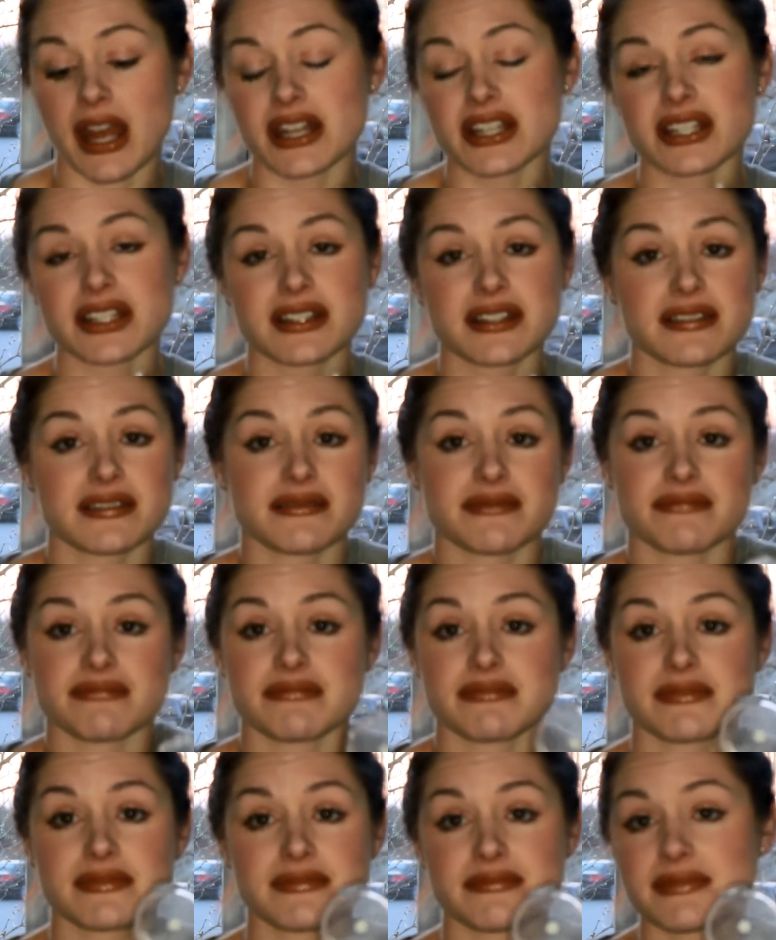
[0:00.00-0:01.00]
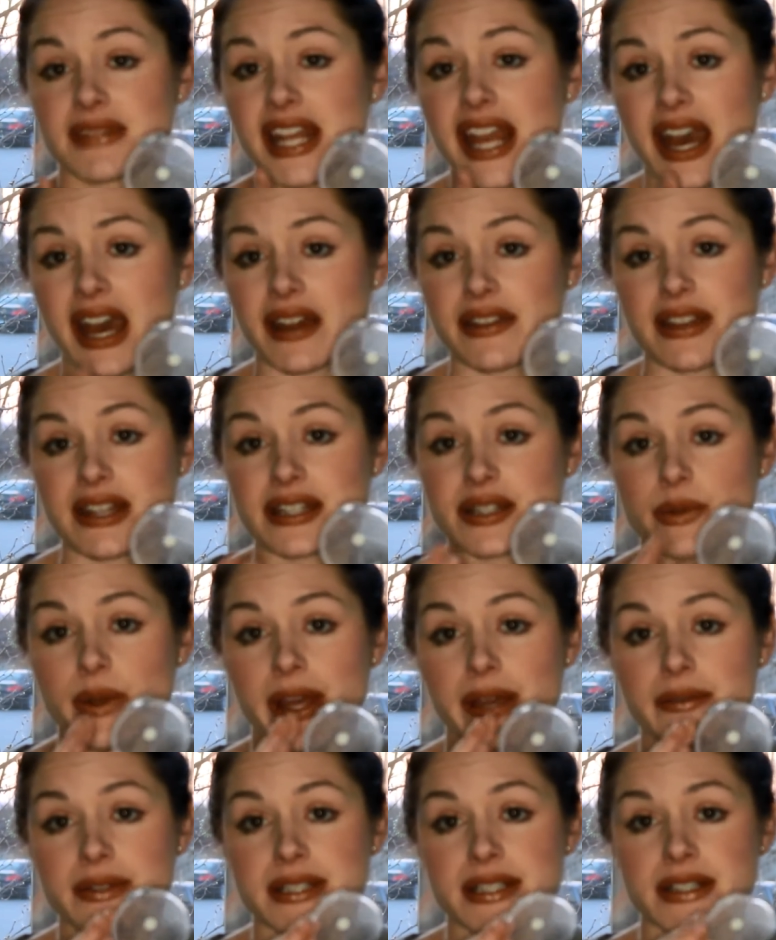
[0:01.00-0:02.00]
just, yeah, that's
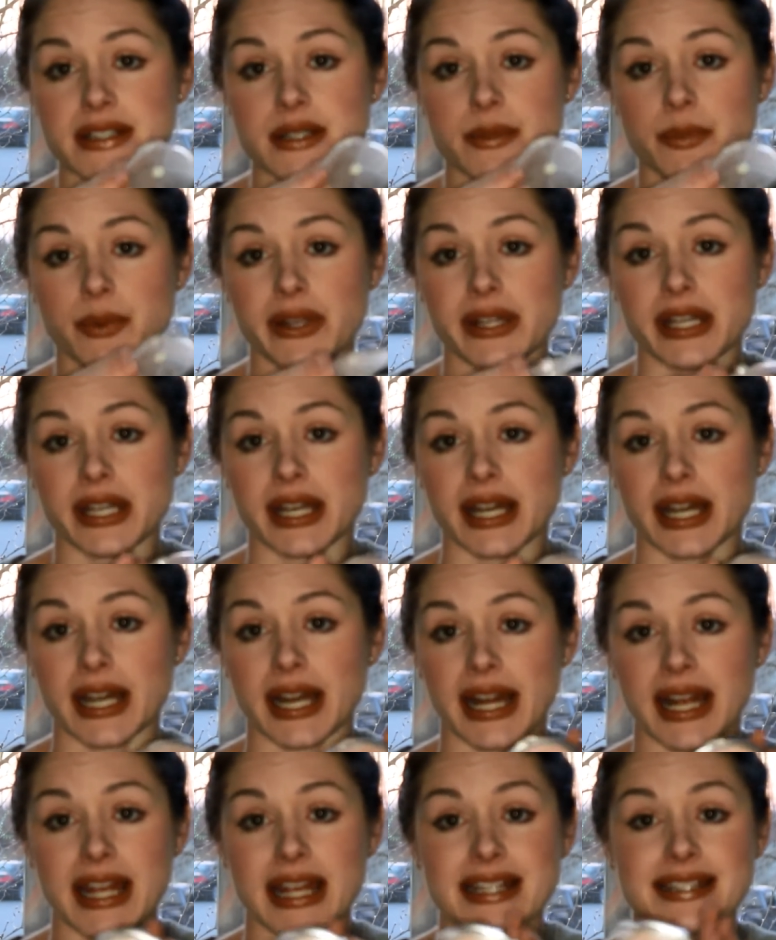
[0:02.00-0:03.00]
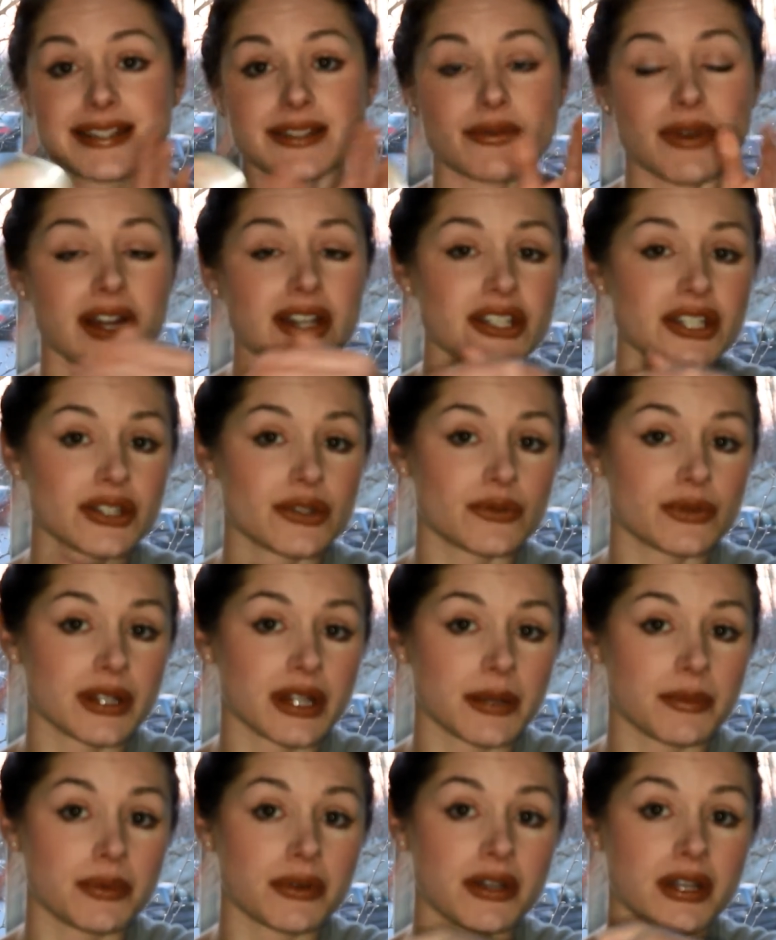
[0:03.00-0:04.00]
why I was disappointed in it. It swatches
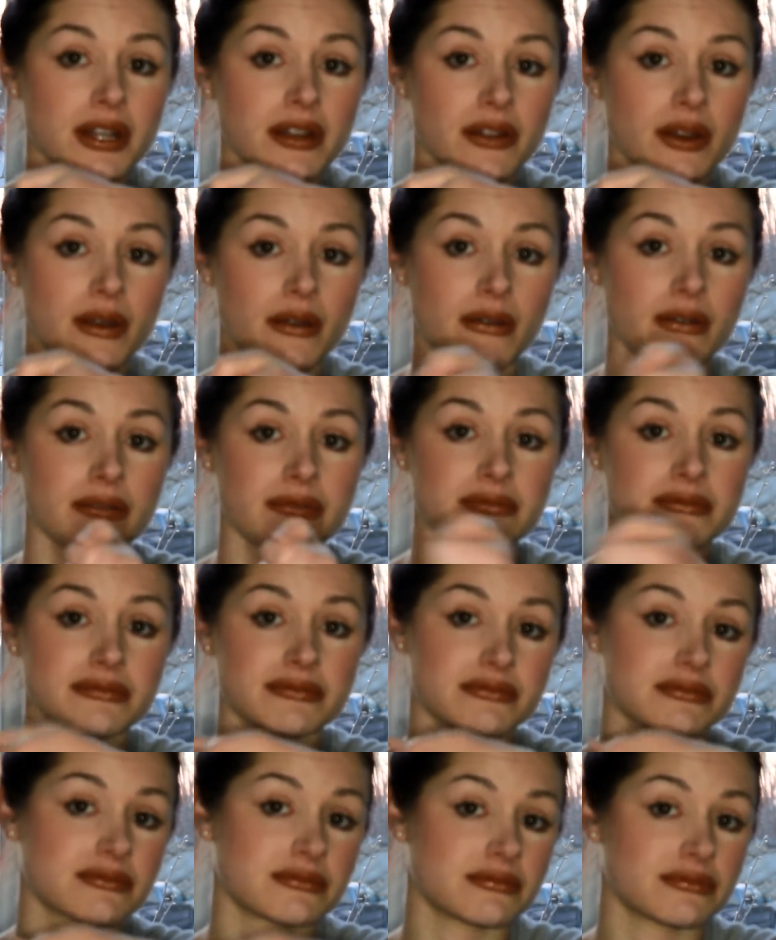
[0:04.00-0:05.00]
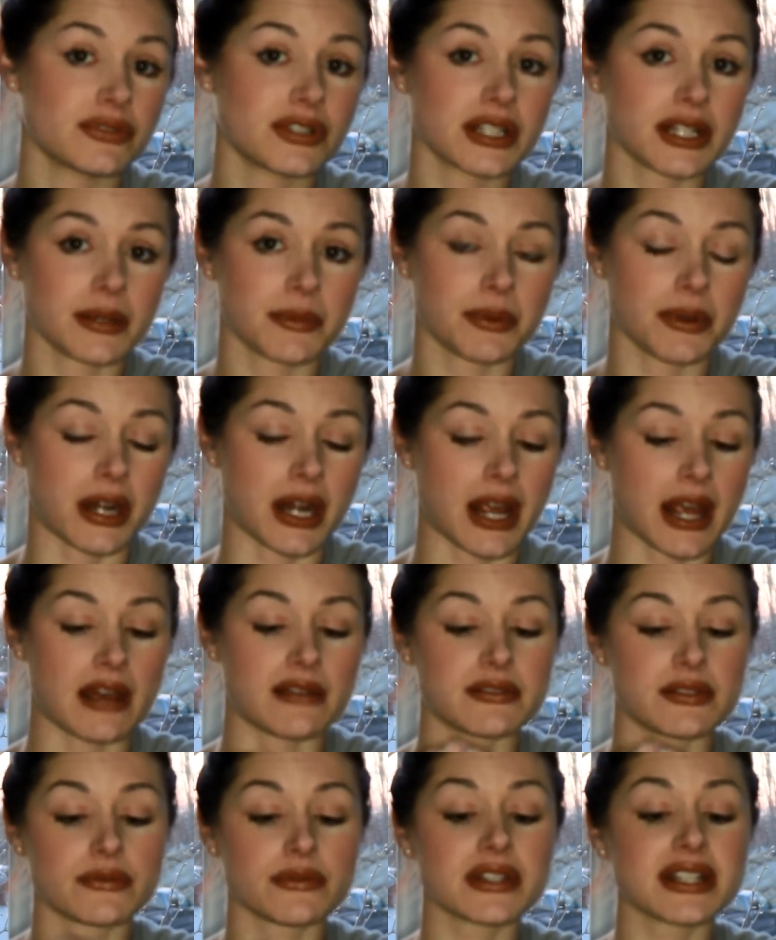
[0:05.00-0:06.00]
really pretty though. Really pretty.
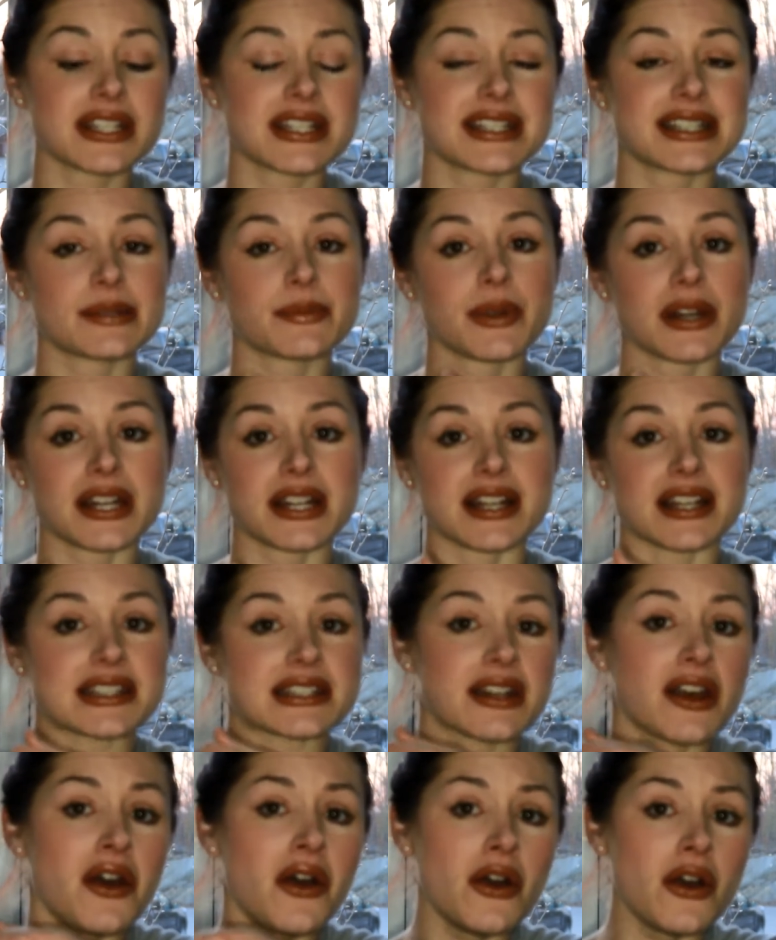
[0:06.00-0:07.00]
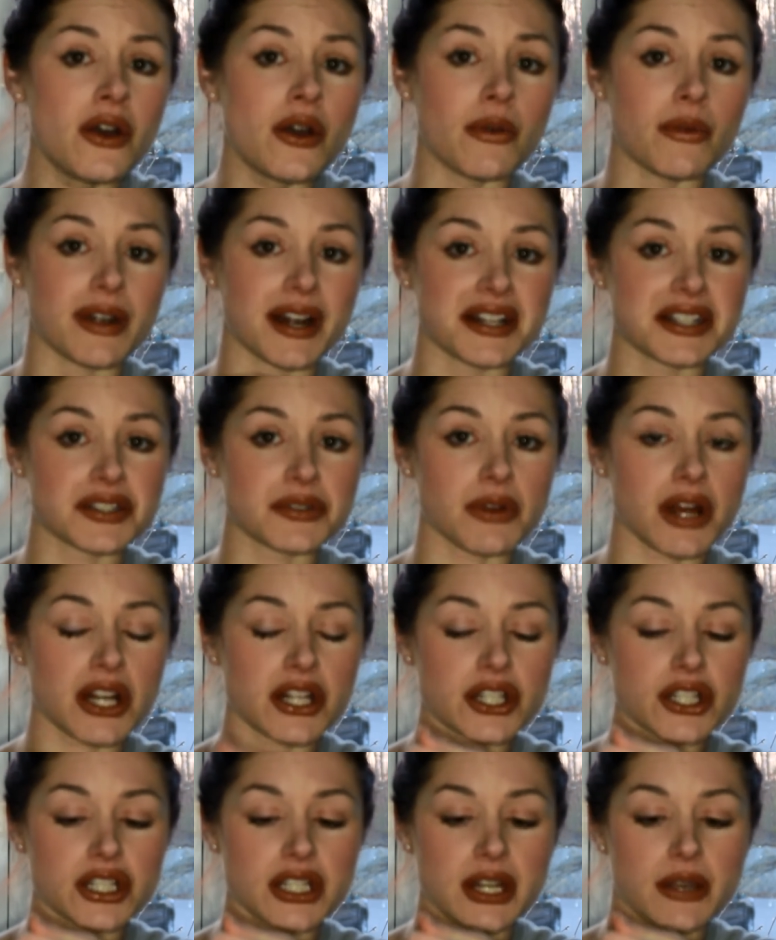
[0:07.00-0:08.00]
I was really disappointed because when I
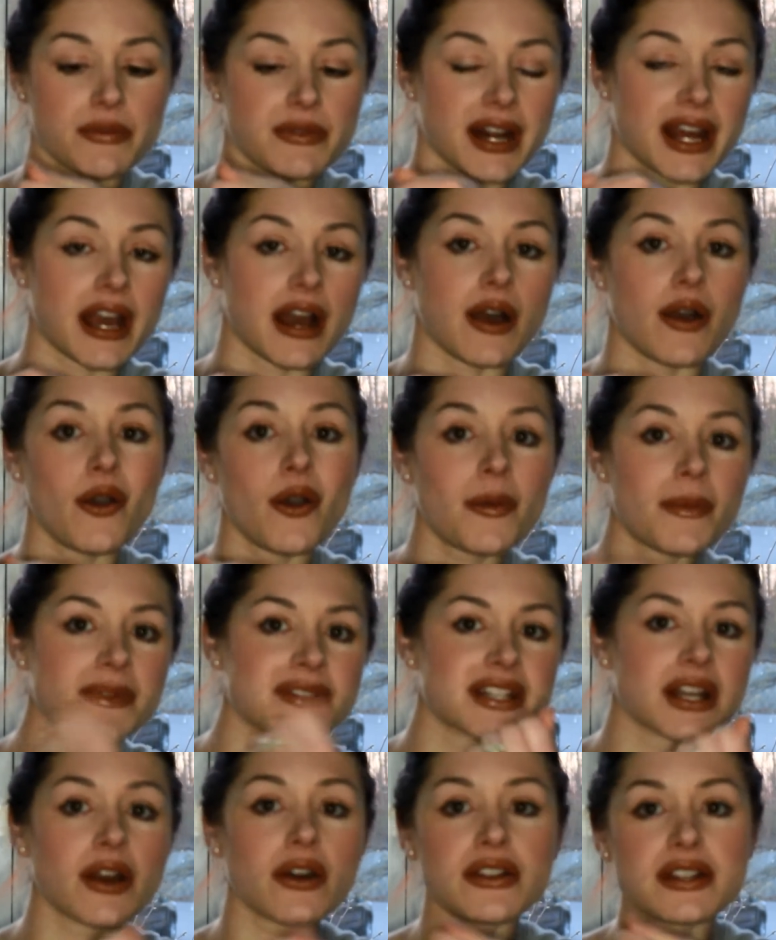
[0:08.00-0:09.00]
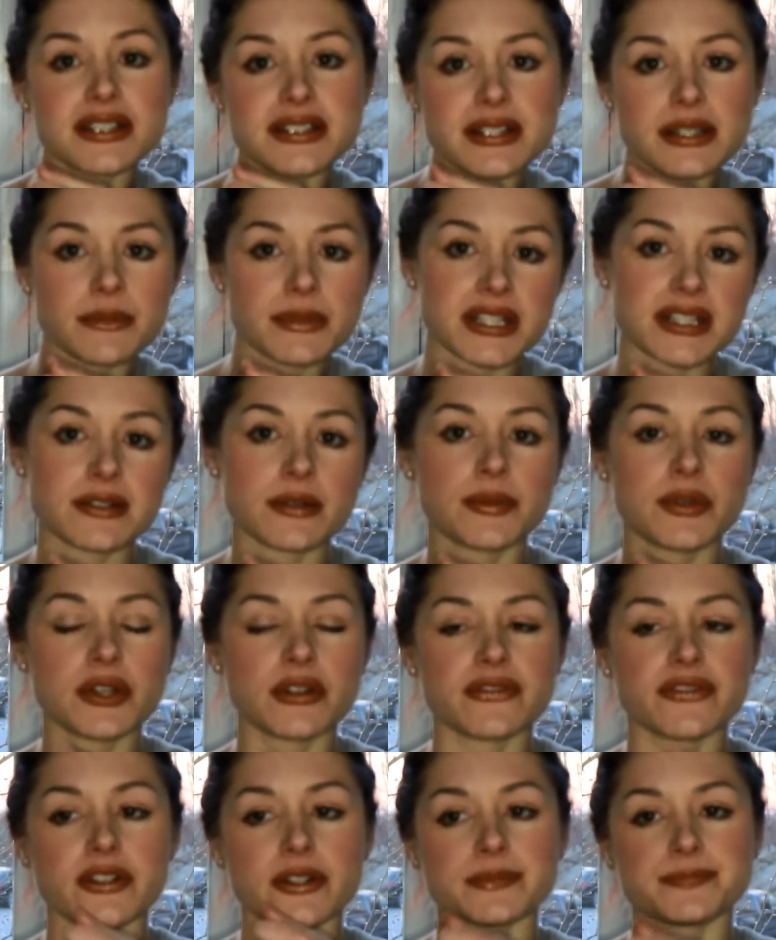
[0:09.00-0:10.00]
swatched it when I got home, I was like, oh, this is going to be so
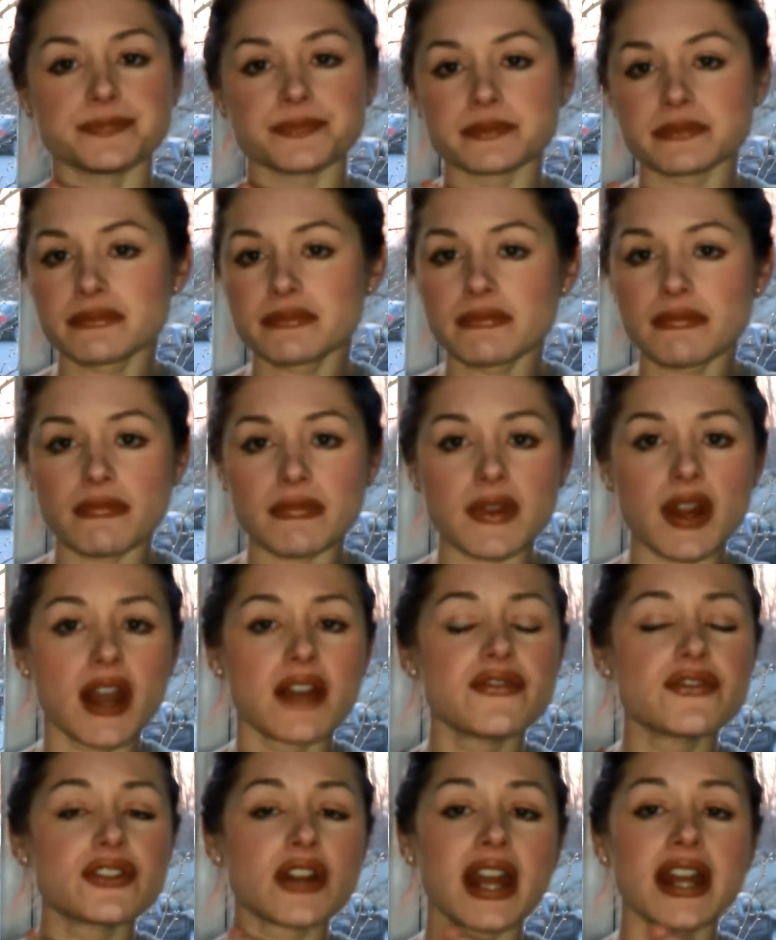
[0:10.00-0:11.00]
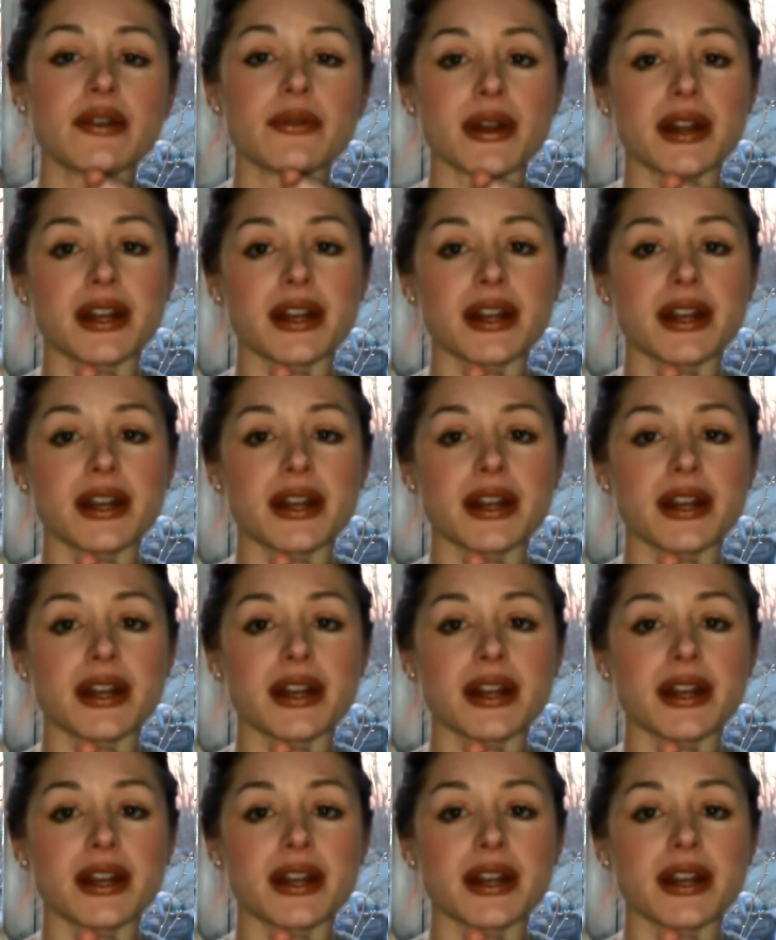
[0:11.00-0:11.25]
beautiful. I've tried